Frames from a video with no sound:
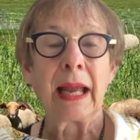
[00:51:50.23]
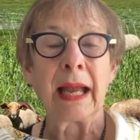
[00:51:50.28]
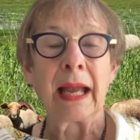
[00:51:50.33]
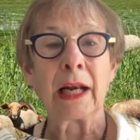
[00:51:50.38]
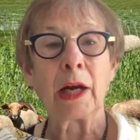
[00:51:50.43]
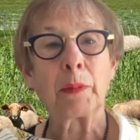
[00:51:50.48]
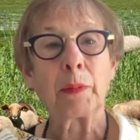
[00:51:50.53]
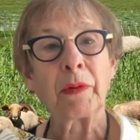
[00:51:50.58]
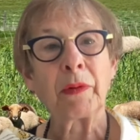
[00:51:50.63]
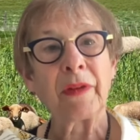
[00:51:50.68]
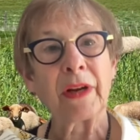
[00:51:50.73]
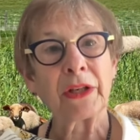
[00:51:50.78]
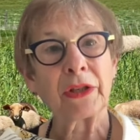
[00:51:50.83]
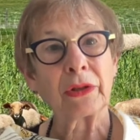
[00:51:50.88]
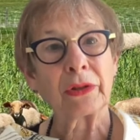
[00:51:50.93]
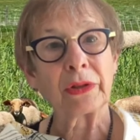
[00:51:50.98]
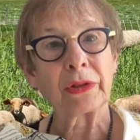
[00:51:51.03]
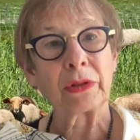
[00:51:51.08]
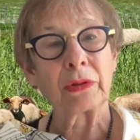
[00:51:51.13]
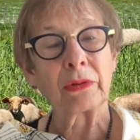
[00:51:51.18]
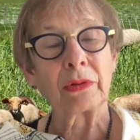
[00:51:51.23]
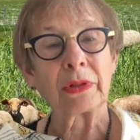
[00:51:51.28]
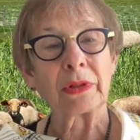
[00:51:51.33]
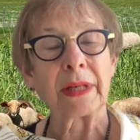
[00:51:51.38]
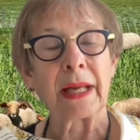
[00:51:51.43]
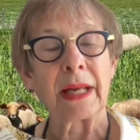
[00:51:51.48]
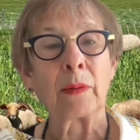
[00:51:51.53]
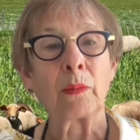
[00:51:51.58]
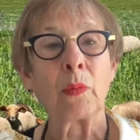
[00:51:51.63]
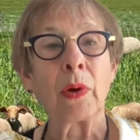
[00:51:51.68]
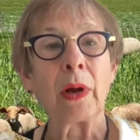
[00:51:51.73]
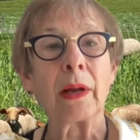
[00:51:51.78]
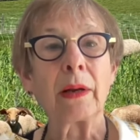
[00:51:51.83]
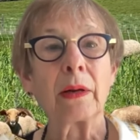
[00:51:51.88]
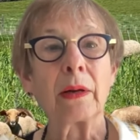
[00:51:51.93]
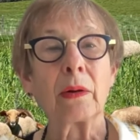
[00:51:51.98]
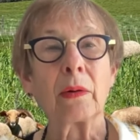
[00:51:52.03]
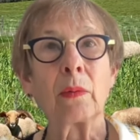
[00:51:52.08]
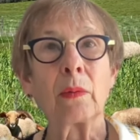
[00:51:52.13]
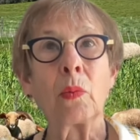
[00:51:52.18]
and our professional students, and
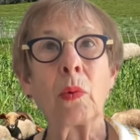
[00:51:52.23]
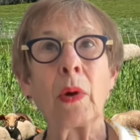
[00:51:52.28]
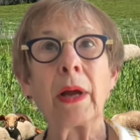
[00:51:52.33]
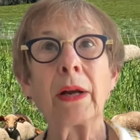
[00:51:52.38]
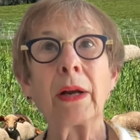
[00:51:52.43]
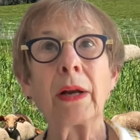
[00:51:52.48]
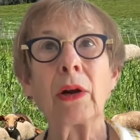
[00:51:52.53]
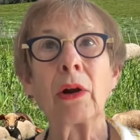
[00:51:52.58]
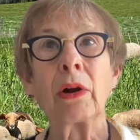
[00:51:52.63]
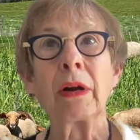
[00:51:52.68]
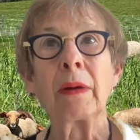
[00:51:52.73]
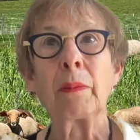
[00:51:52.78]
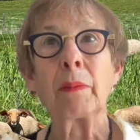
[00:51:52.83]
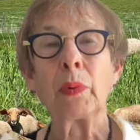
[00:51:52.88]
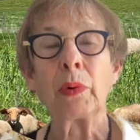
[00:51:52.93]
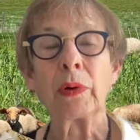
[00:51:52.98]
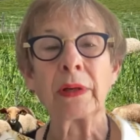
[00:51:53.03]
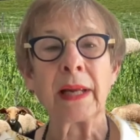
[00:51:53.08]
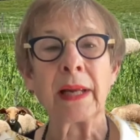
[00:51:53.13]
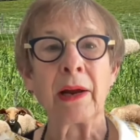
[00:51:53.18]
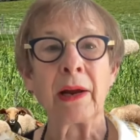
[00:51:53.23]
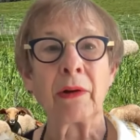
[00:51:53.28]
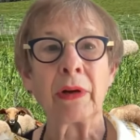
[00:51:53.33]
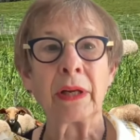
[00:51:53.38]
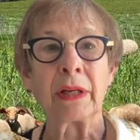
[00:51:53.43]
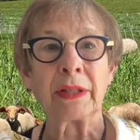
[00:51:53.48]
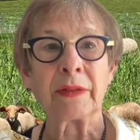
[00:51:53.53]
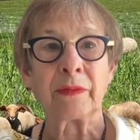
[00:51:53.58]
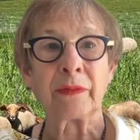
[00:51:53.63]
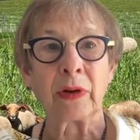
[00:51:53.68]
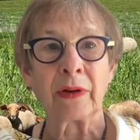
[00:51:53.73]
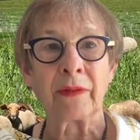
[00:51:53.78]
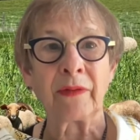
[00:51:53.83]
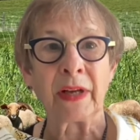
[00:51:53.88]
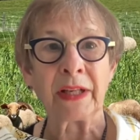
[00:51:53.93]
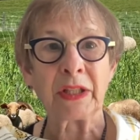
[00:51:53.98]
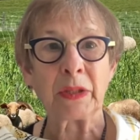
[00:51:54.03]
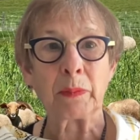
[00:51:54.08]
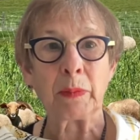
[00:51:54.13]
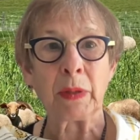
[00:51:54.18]
what what are important areas for
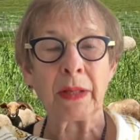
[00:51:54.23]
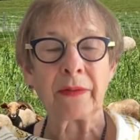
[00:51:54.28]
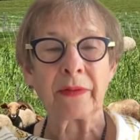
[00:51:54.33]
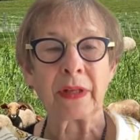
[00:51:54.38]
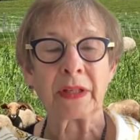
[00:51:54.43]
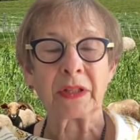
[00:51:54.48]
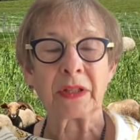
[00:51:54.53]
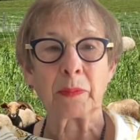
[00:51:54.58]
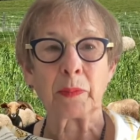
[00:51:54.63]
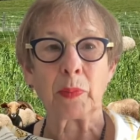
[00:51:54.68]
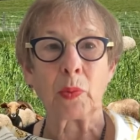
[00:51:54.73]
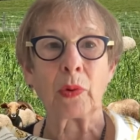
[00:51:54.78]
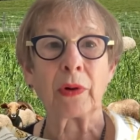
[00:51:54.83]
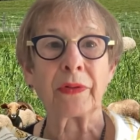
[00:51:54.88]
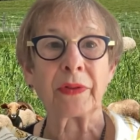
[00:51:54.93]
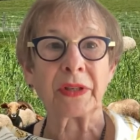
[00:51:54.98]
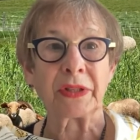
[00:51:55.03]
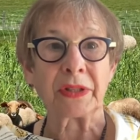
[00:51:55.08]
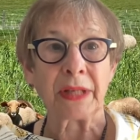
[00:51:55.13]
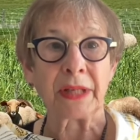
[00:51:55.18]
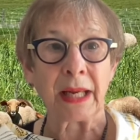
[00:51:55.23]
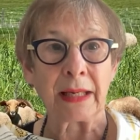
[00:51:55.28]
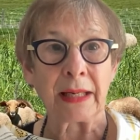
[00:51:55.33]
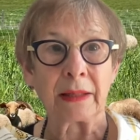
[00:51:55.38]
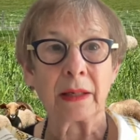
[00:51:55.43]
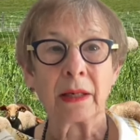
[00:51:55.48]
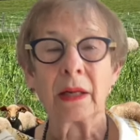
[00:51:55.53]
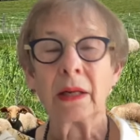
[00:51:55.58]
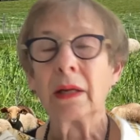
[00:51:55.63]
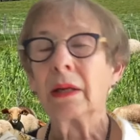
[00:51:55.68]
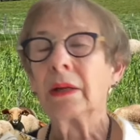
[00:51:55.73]
investment that support the state.